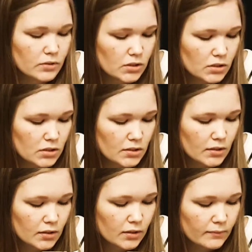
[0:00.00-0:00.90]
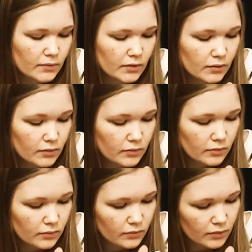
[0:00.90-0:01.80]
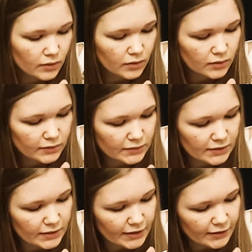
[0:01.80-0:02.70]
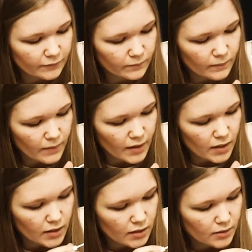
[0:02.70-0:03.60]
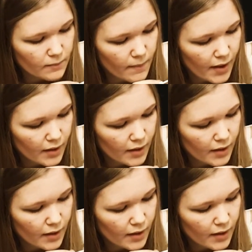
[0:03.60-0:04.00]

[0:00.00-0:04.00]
Put some glue on that, babe.